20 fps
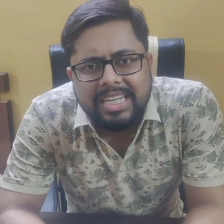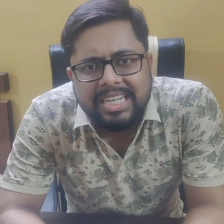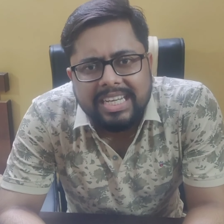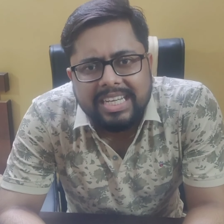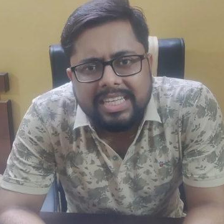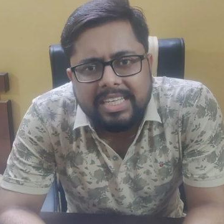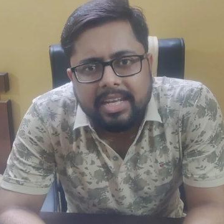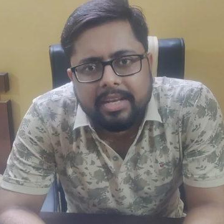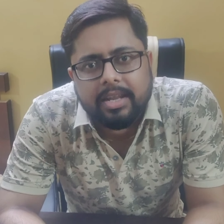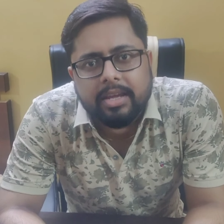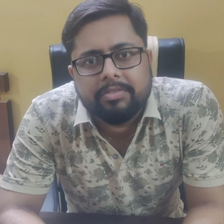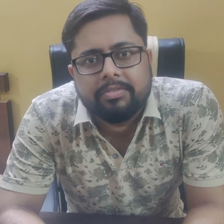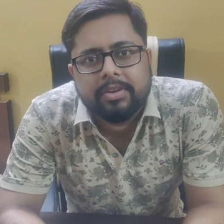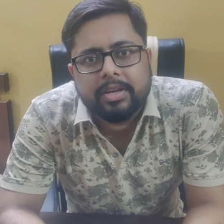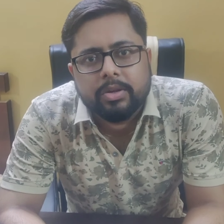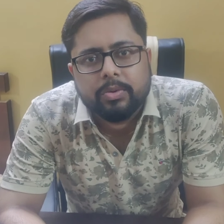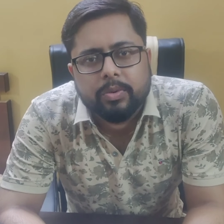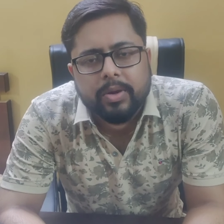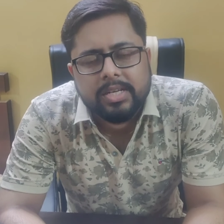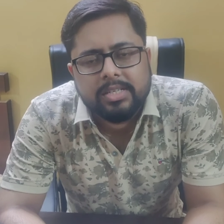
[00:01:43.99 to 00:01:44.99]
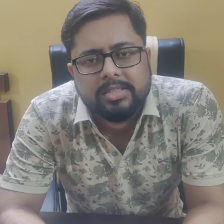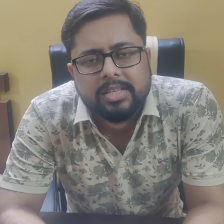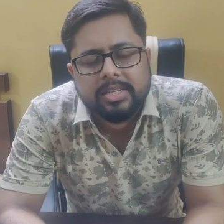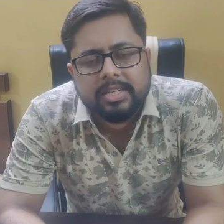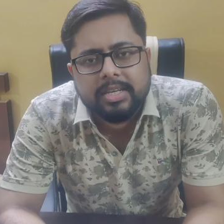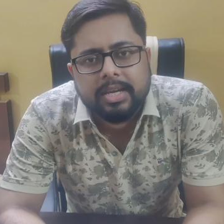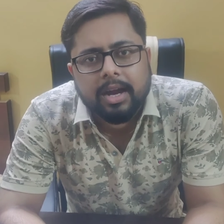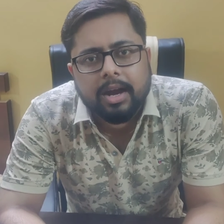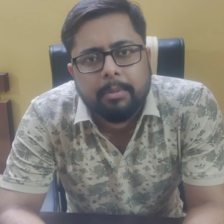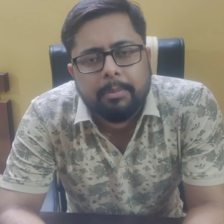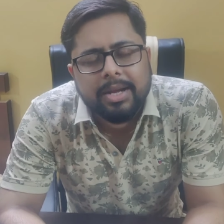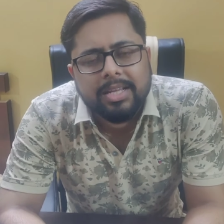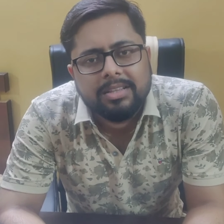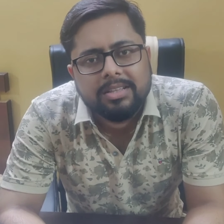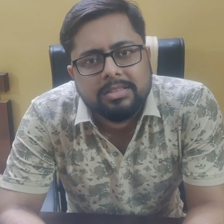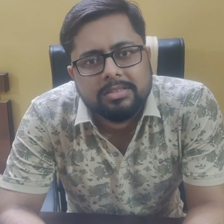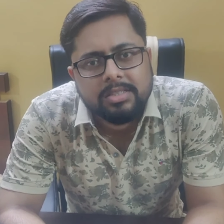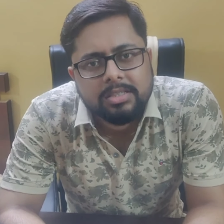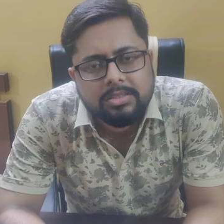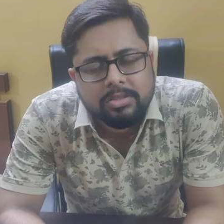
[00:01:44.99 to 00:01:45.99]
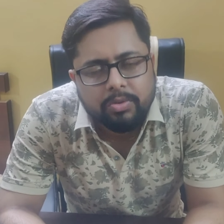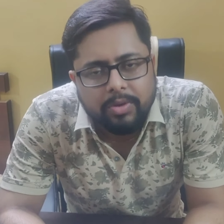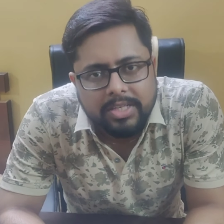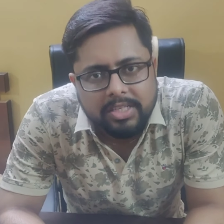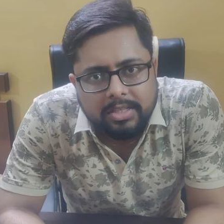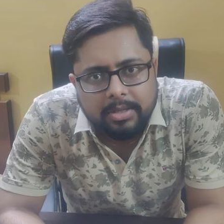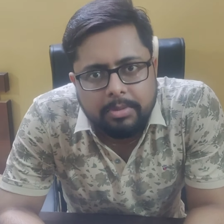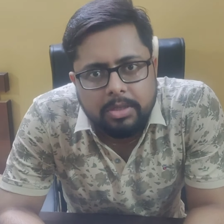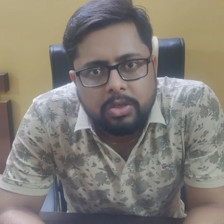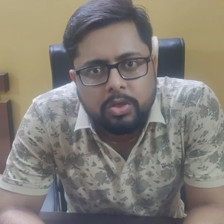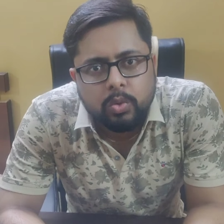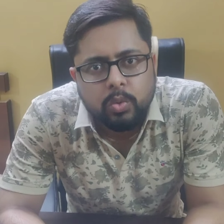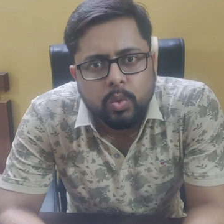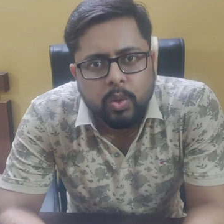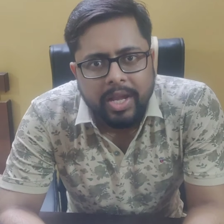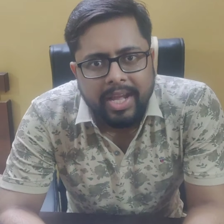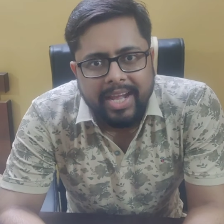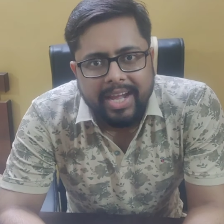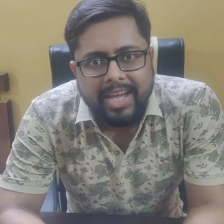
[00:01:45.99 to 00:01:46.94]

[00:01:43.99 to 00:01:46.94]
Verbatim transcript: each and every question ki ha bhai this is question number 2